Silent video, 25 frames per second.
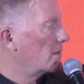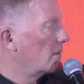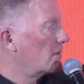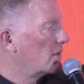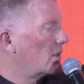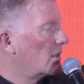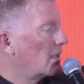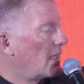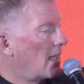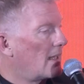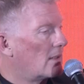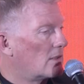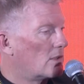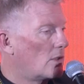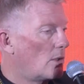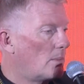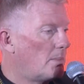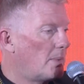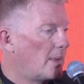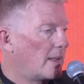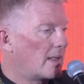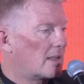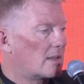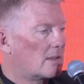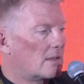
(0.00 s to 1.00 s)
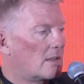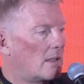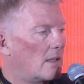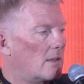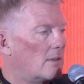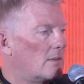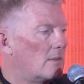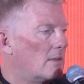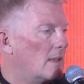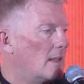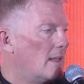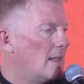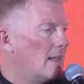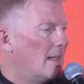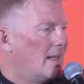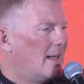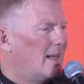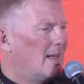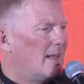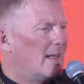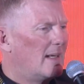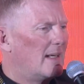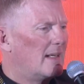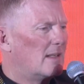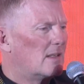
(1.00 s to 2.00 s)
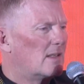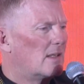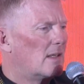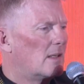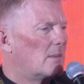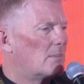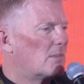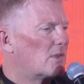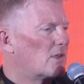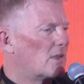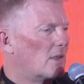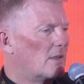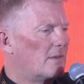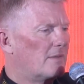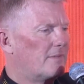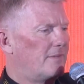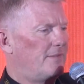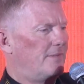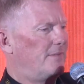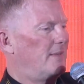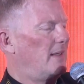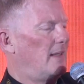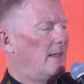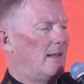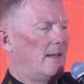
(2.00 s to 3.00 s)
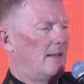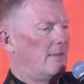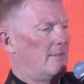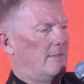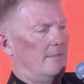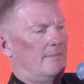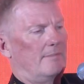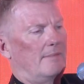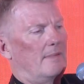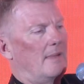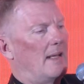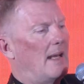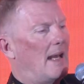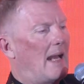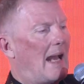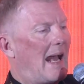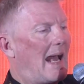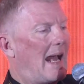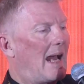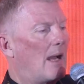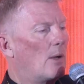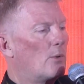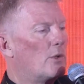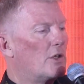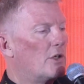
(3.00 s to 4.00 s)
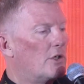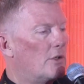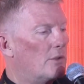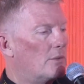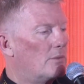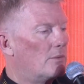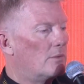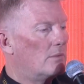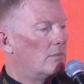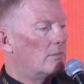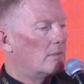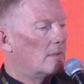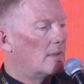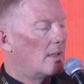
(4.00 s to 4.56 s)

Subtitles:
that topic. So in terms of, you know, how you